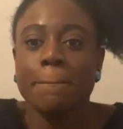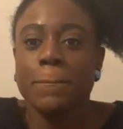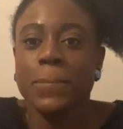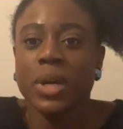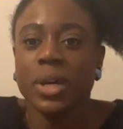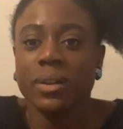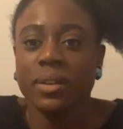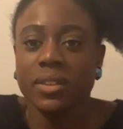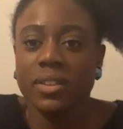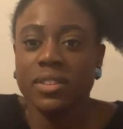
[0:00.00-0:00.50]

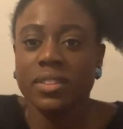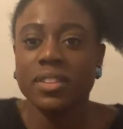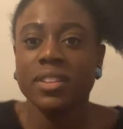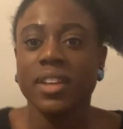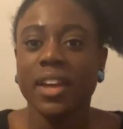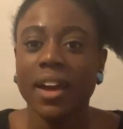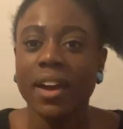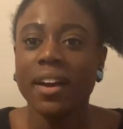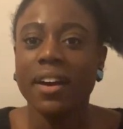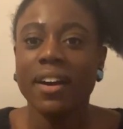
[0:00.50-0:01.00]
But
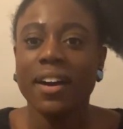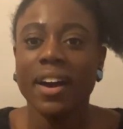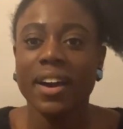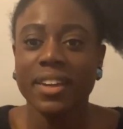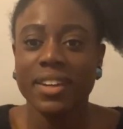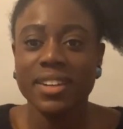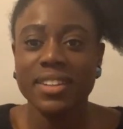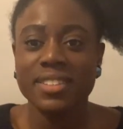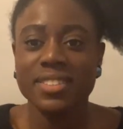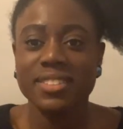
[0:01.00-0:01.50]
yeah,
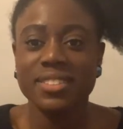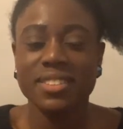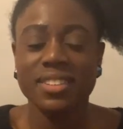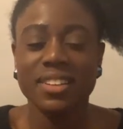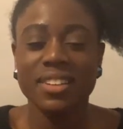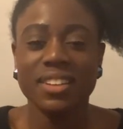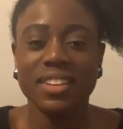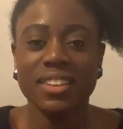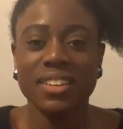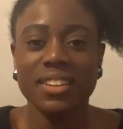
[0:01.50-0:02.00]
I guess
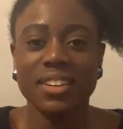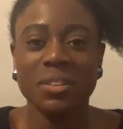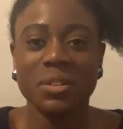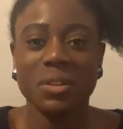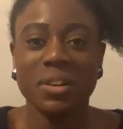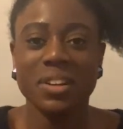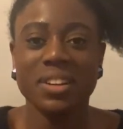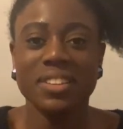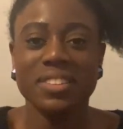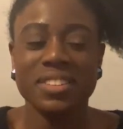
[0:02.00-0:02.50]

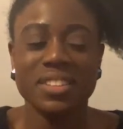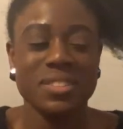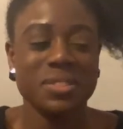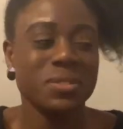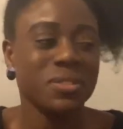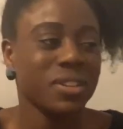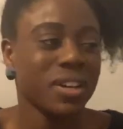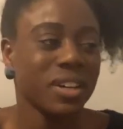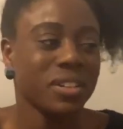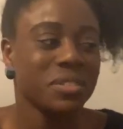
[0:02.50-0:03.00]
this
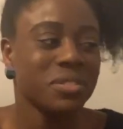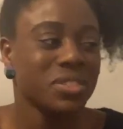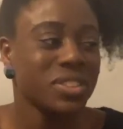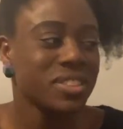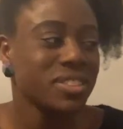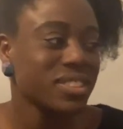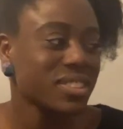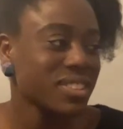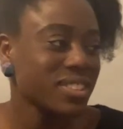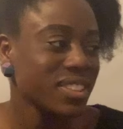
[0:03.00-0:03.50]
was kind of
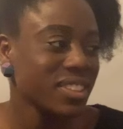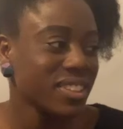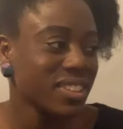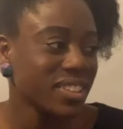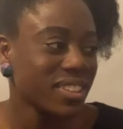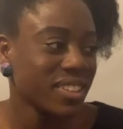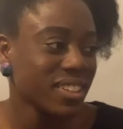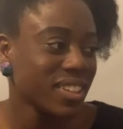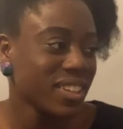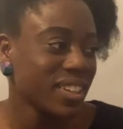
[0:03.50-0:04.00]
just to